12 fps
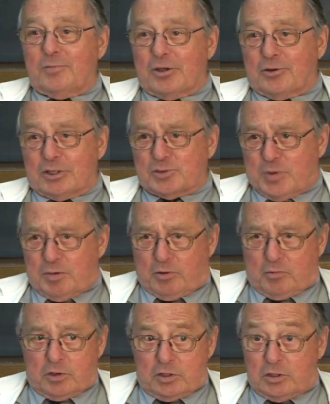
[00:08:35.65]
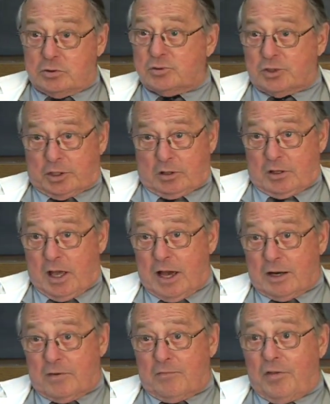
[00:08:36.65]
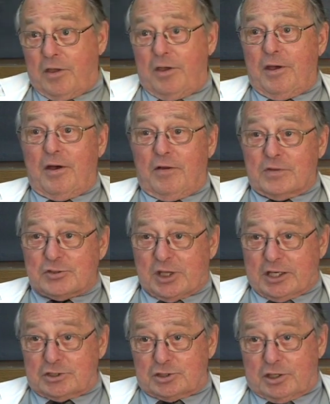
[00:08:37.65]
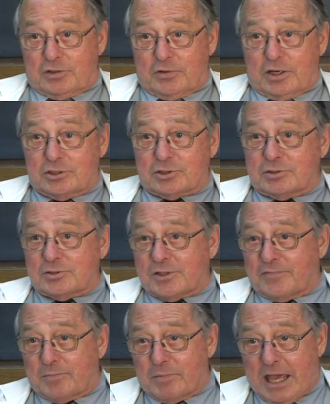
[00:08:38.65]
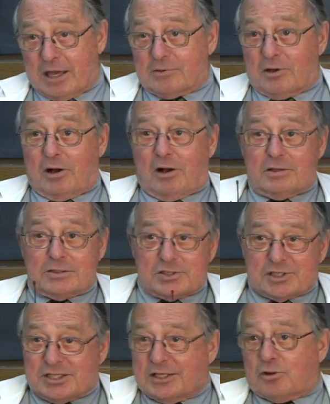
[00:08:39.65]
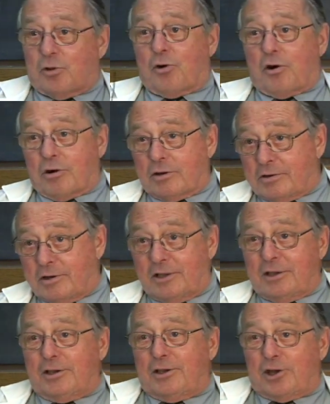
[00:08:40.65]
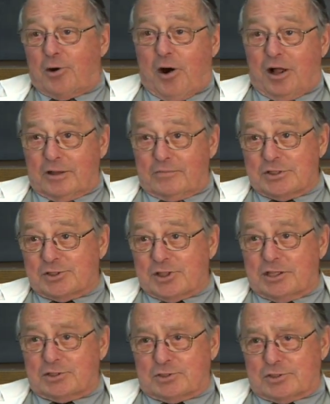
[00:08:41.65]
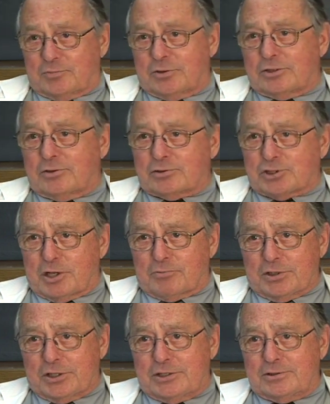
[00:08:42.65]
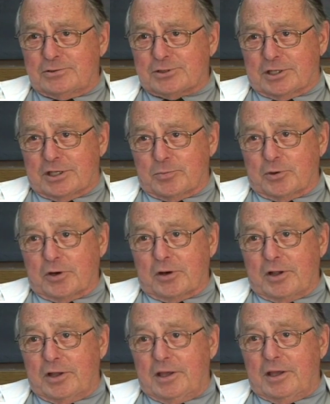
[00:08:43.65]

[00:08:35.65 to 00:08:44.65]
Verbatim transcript: because people were using a lot of, of the second generation, Cefamandole and Ceclor and you know all of these agents that we don't generally use anymore.